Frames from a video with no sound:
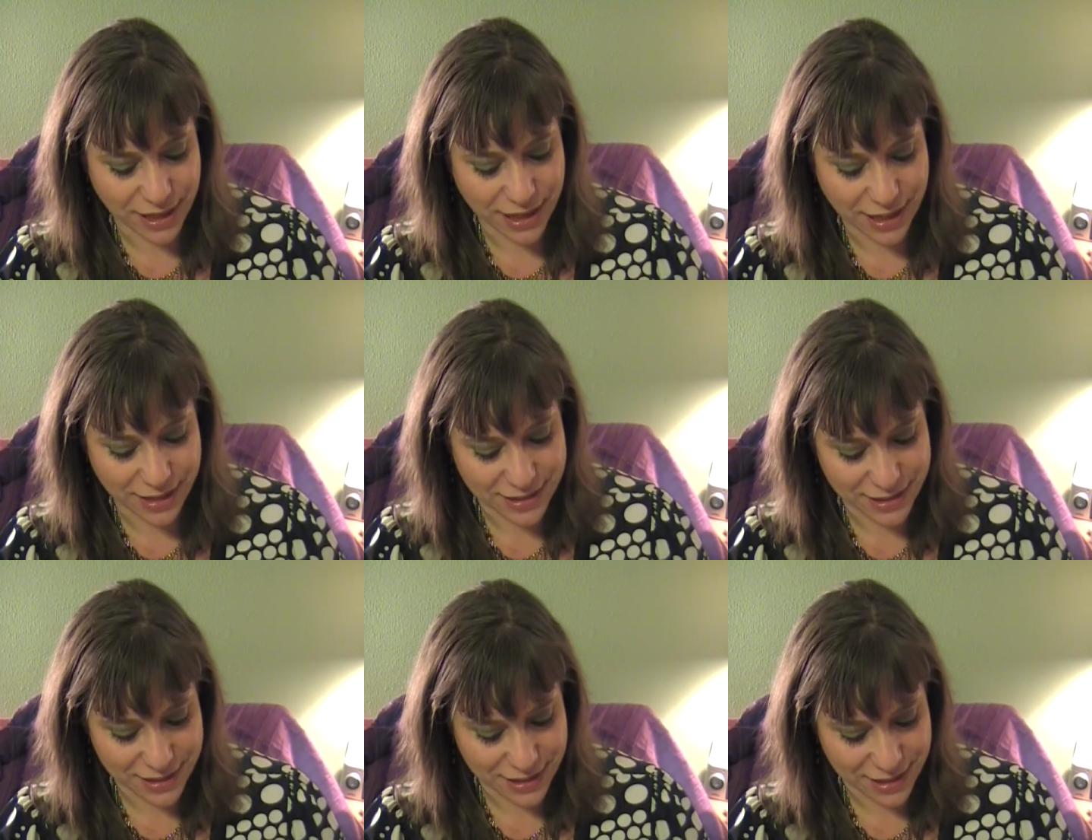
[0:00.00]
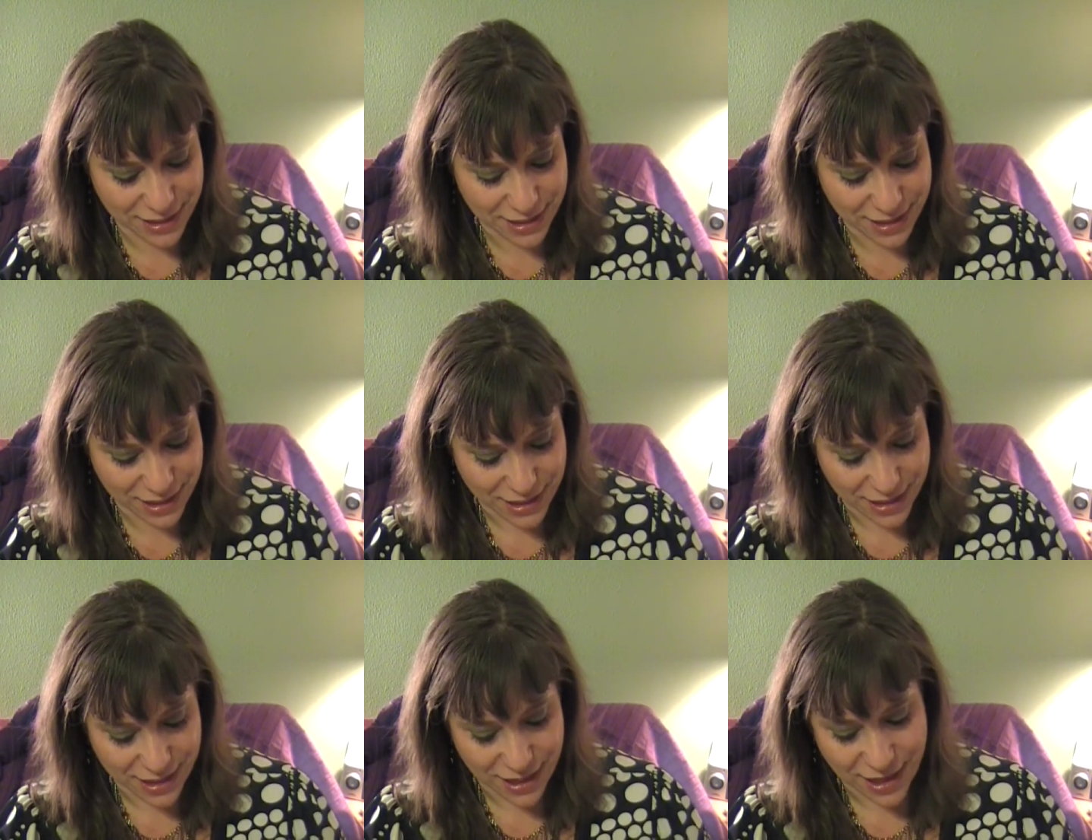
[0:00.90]
got,
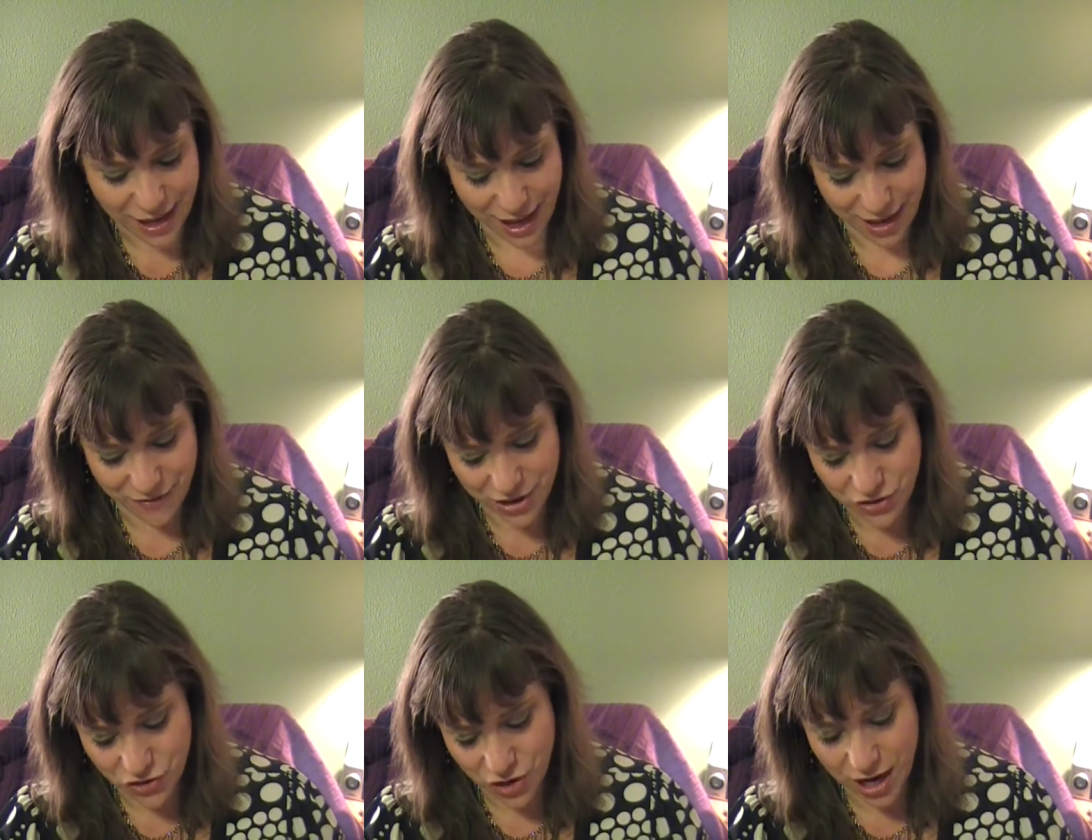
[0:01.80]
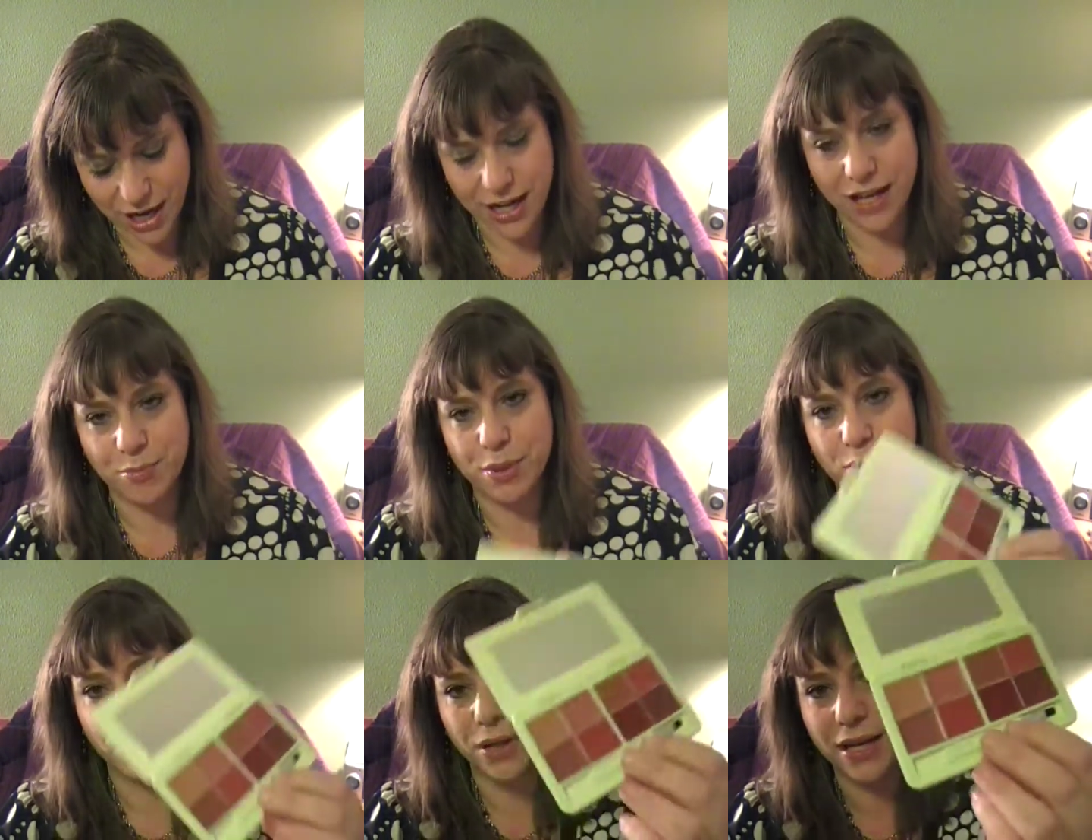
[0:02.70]
I have not tried but
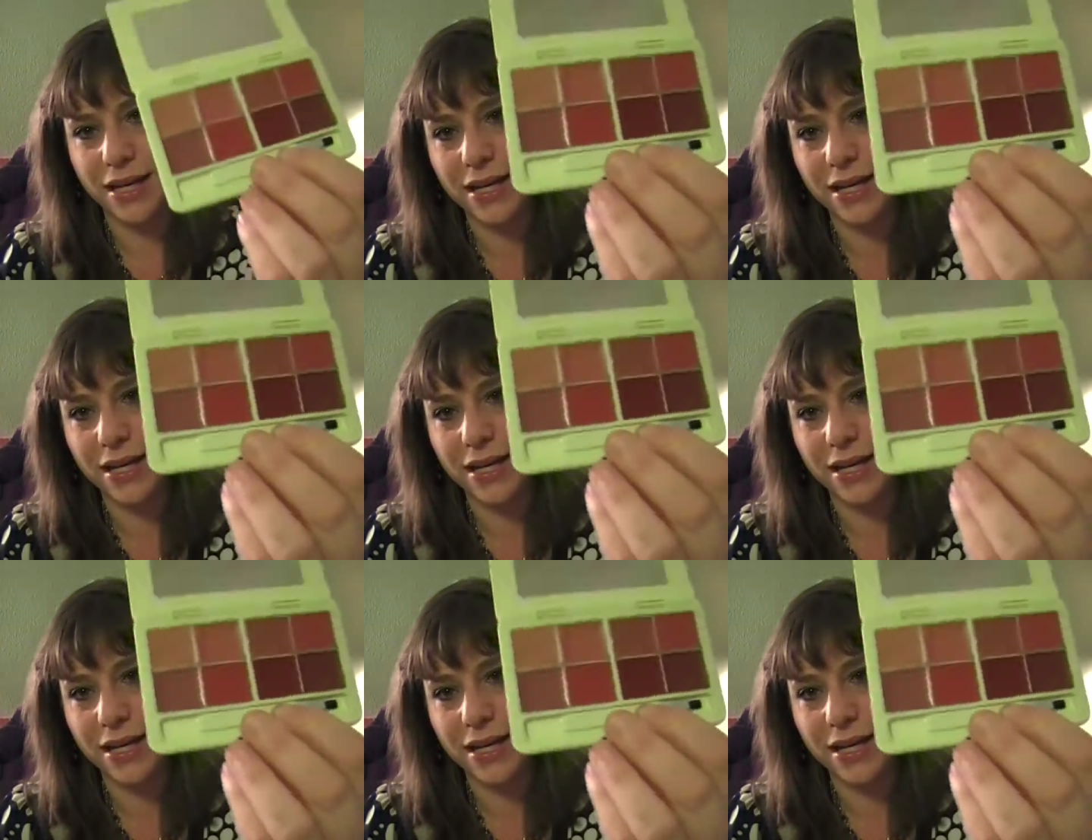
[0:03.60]
one.